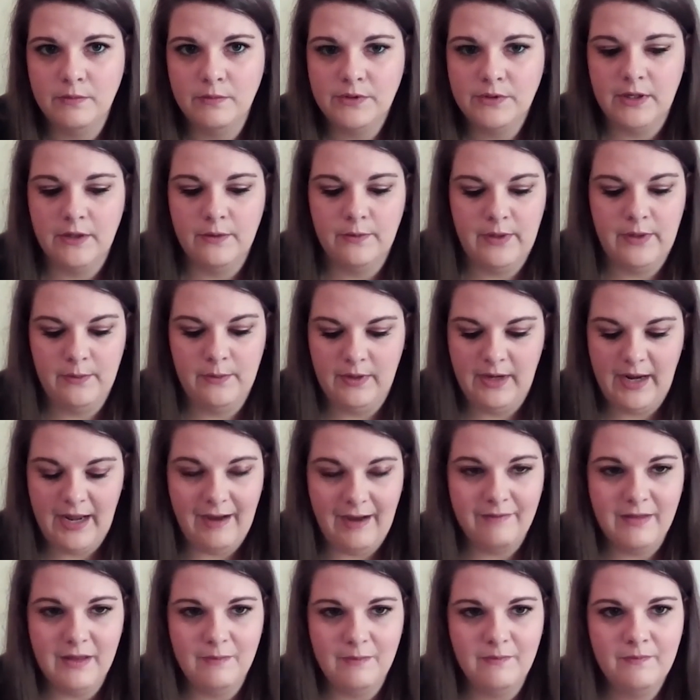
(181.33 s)
So we would
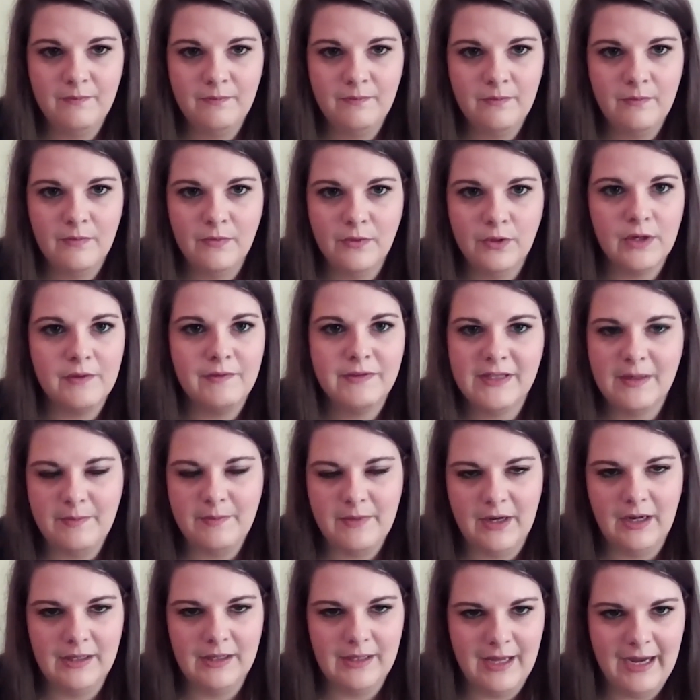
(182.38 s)
have them look for
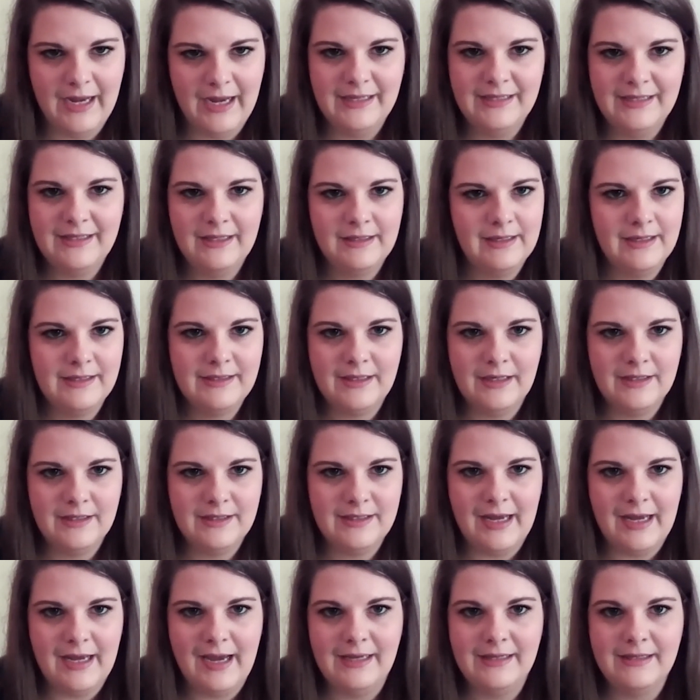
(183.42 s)
something online, send us their
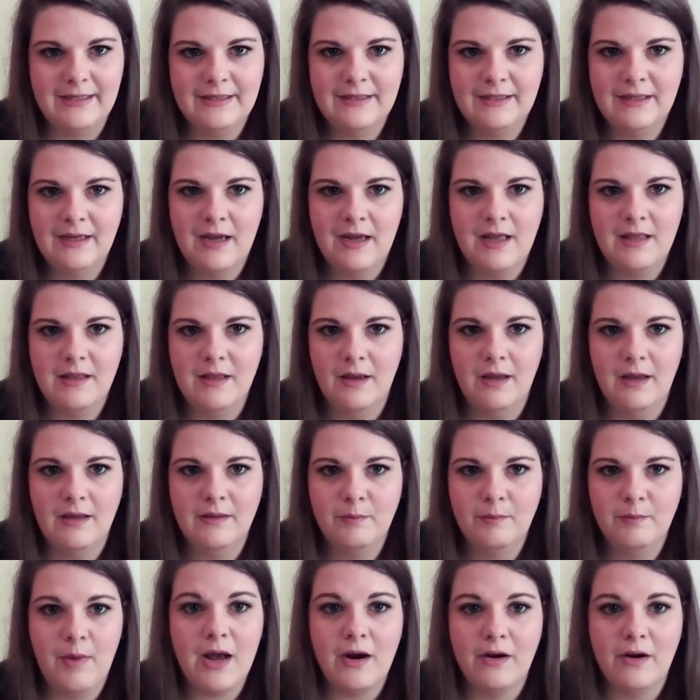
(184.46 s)
size and the
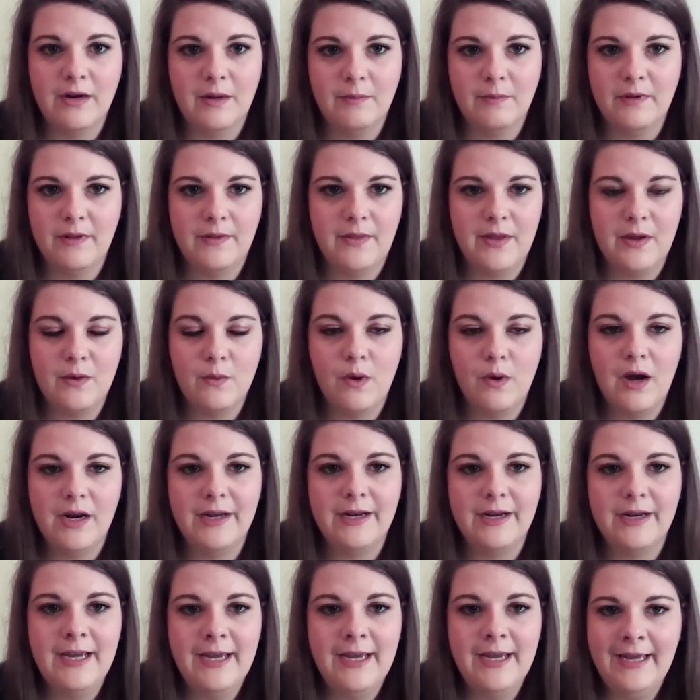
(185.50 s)
model number that they
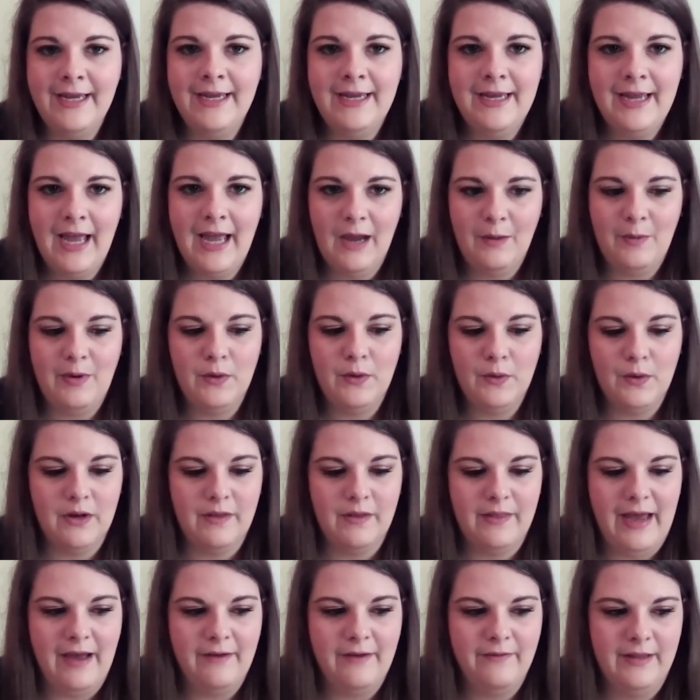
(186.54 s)
wanted, and we'd
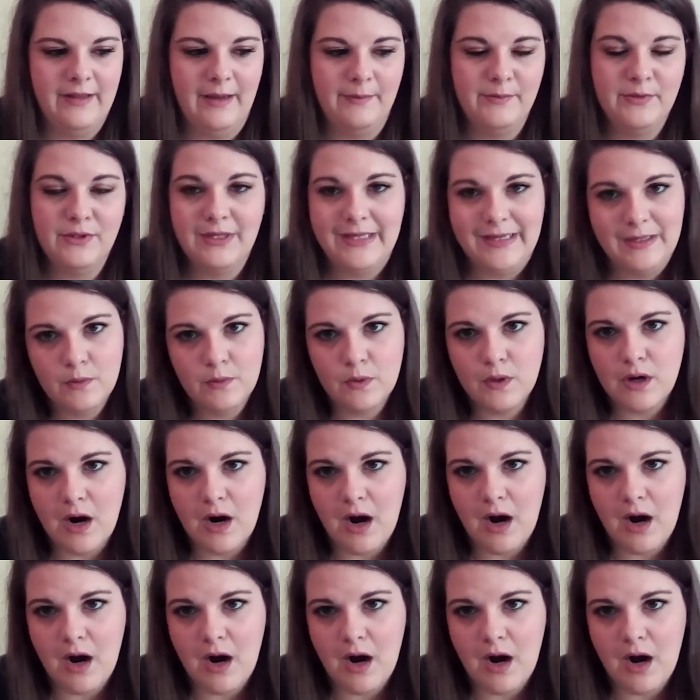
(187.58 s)
order that for them. So they wore
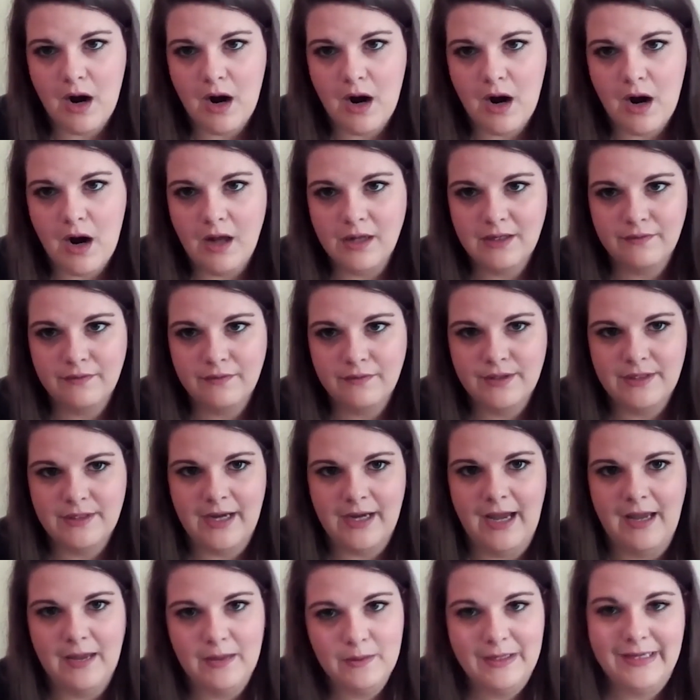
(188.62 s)
all different
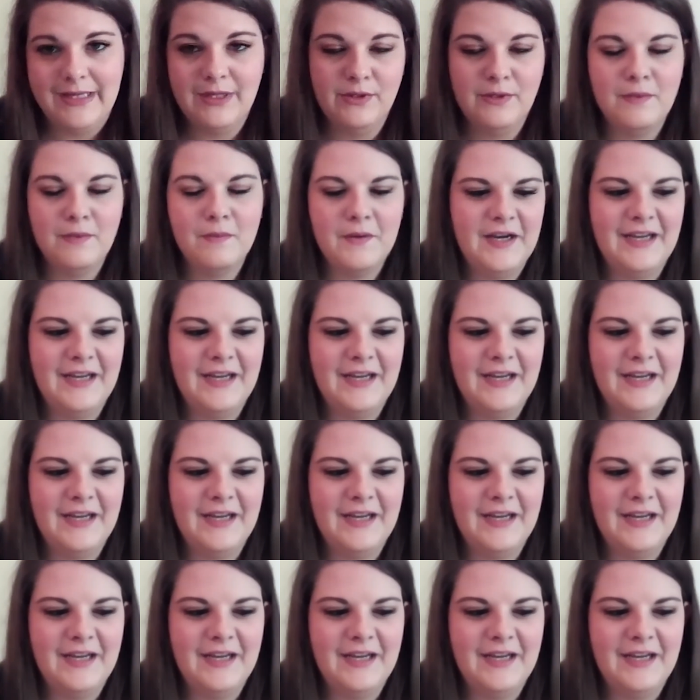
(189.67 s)
types.